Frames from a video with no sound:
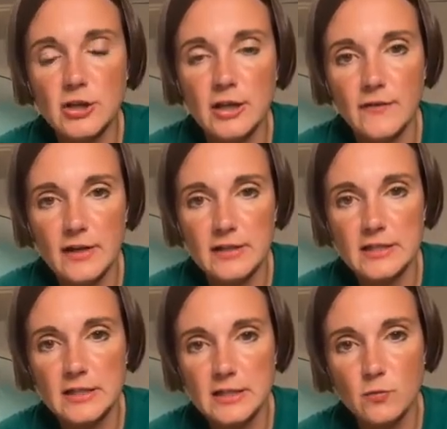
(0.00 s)
and you don't
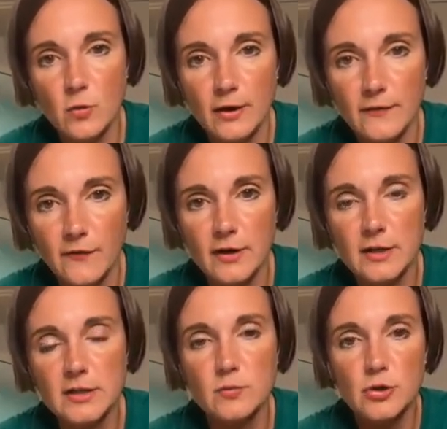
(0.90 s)
have access to
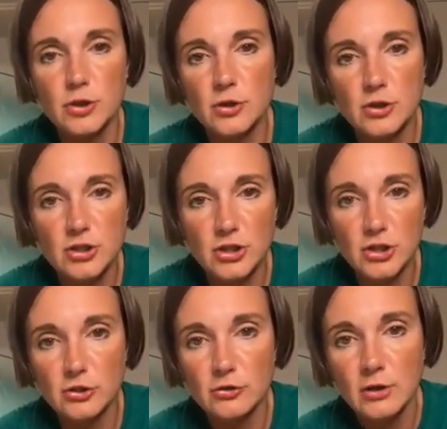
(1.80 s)
Wi-Fi, because what you
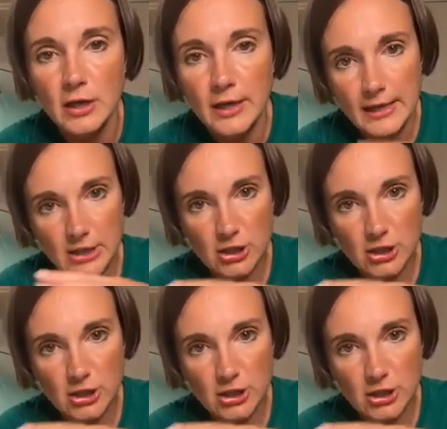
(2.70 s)
can do